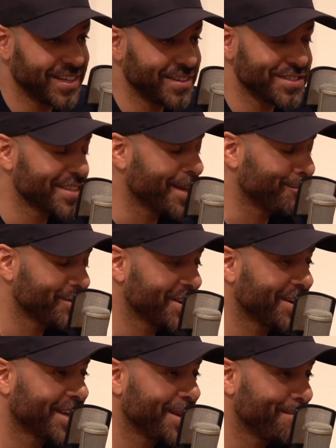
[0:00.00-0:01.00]
just keep
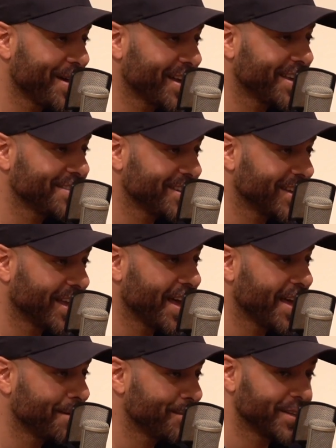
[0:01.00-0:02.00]
sucking him back into the
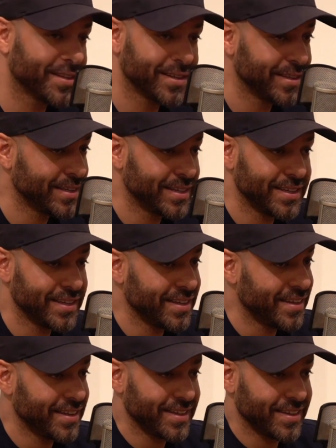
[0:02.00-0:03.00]
game. And
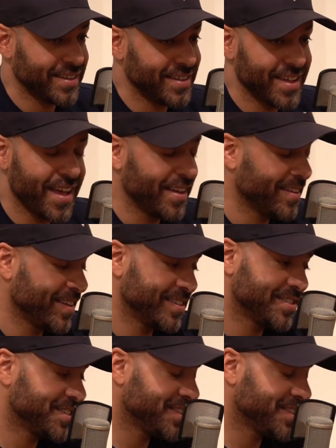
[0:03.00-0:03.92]
he's